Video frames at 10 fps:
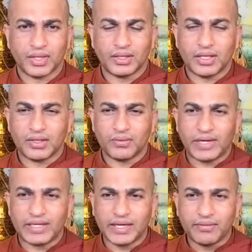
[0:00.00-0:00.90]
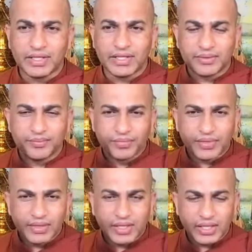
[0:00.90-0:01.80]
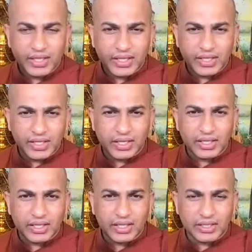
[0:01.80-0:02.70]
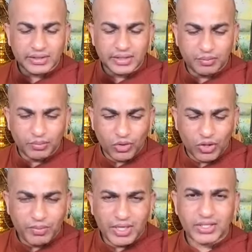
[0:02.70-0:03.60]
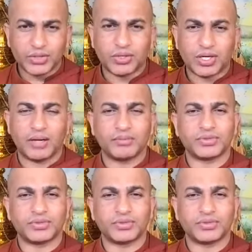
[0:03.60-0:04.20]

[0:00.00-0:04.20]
that whatever the, the the moment you come